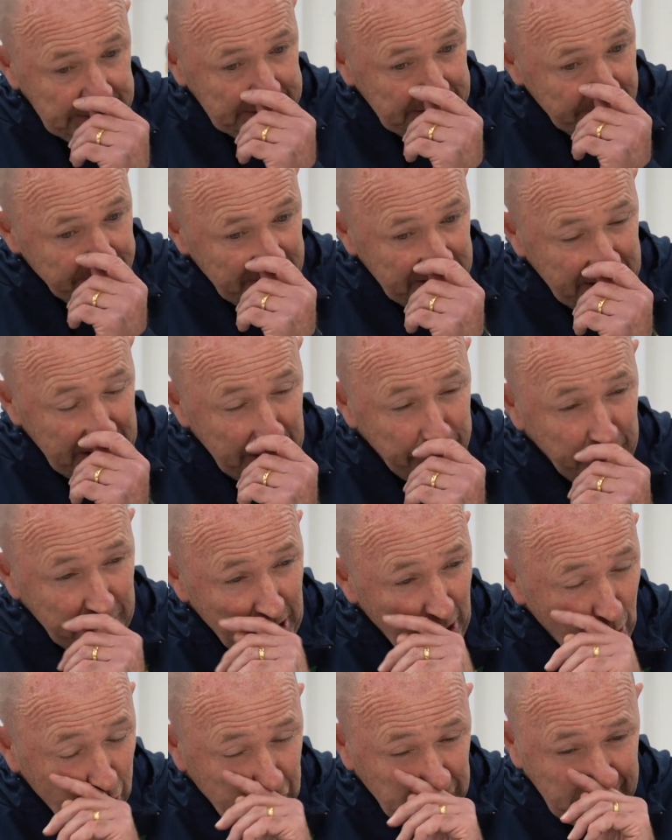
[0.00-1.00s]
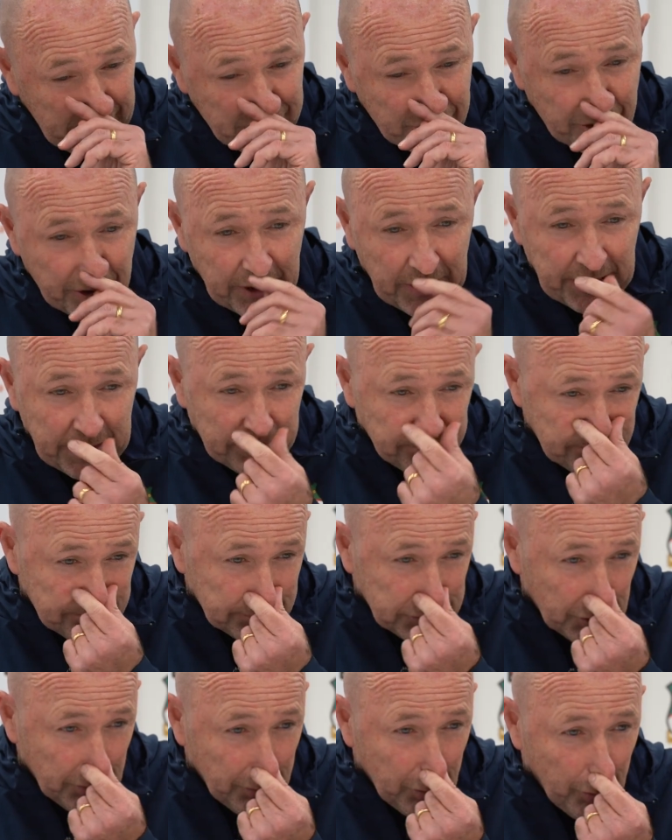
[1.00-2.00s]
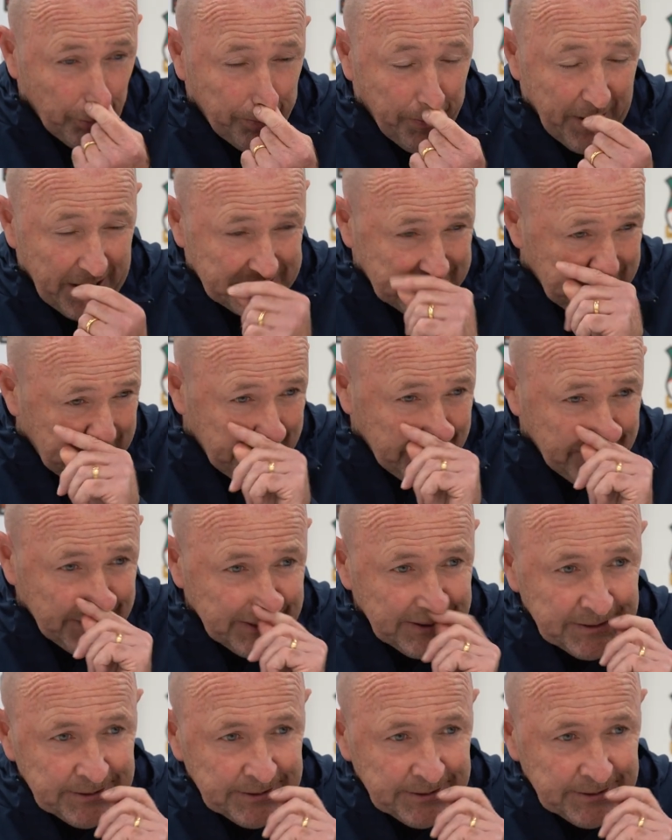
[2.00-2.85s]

giving the keeper no chance really, some good passing,